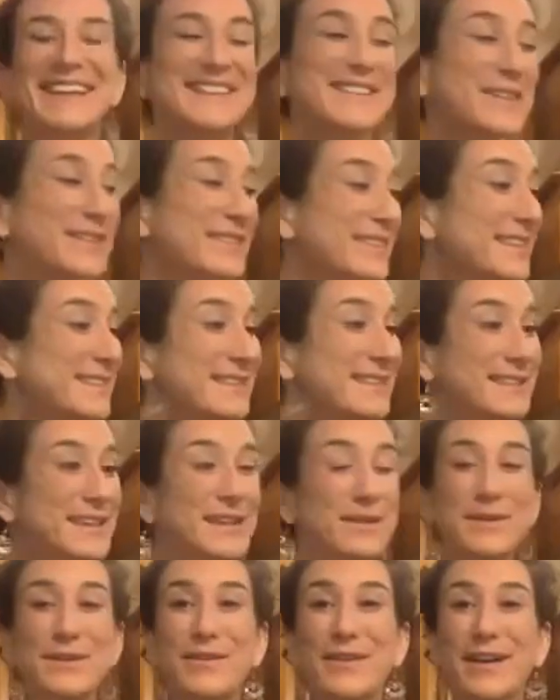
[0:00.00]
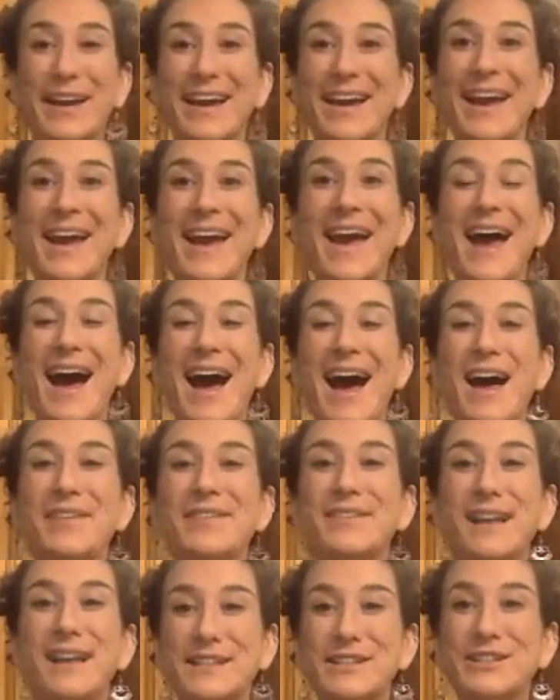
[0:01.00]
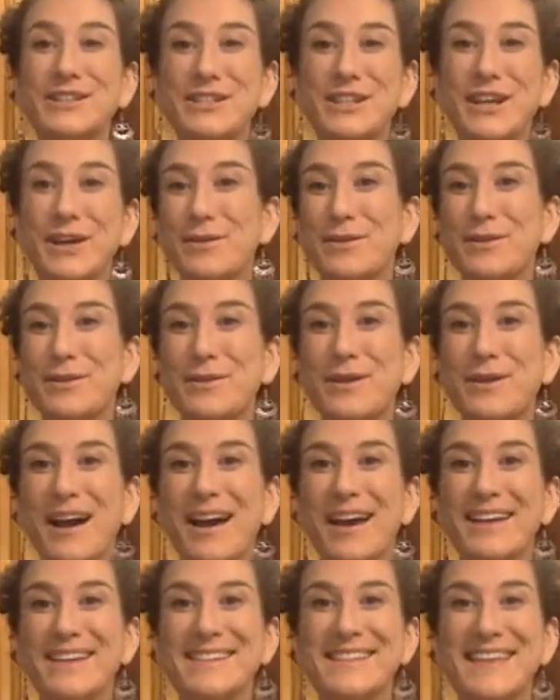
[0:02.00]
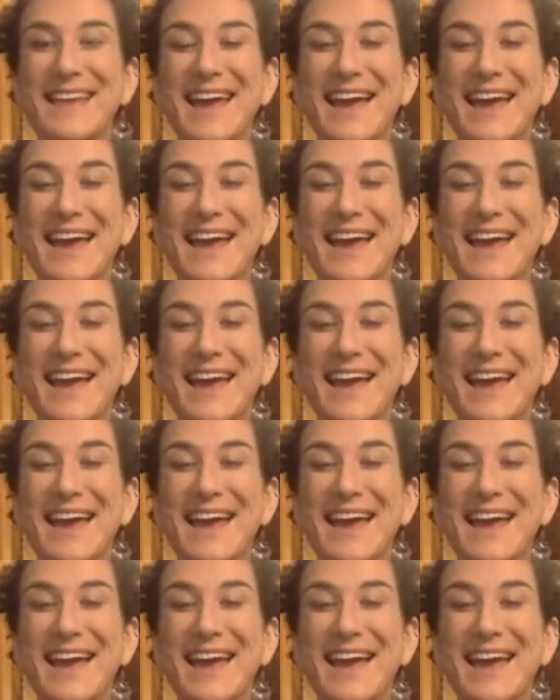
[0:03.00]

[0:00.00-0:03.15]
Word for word: So this is going to be great. I have a lot to share with you guys,